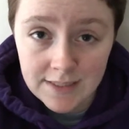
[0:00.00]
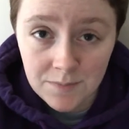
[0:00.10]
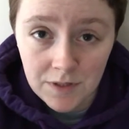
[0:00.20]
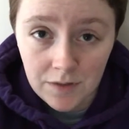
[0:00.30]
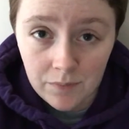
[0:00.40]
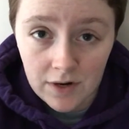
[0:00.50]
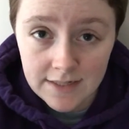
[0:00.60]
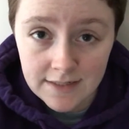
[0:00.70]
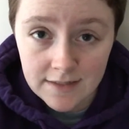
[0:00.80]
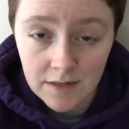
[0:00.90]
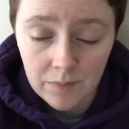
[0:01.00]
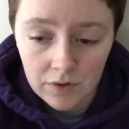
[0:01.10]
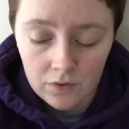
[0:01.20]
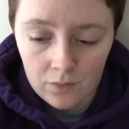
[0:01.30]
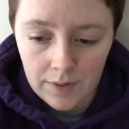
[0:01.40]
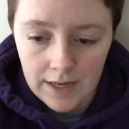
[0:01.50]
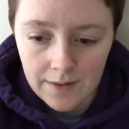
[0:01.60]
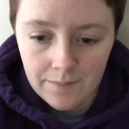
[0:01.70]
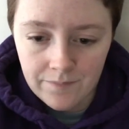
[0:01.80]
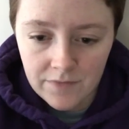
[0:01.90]
speed the process up a little
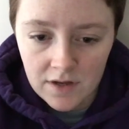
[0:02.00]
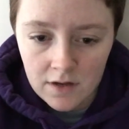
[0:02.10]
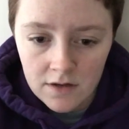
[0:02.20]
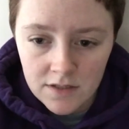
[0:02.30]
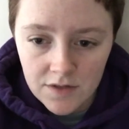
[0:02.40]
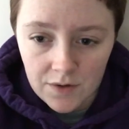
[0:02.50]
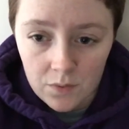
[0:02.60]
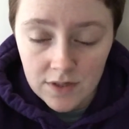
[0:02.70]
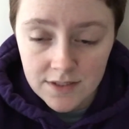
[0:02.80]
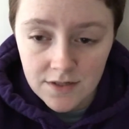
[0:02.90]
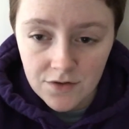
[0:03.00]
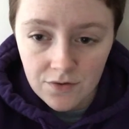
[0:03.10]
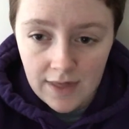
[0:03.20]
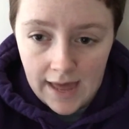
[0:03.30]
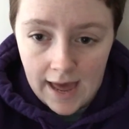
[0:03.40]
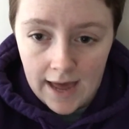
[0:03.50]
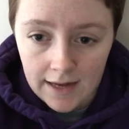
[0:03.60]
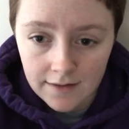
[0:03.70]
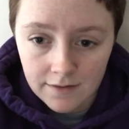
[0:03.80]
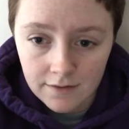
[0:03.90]
bit. So he wants to do
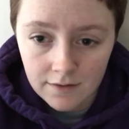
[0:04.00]
that.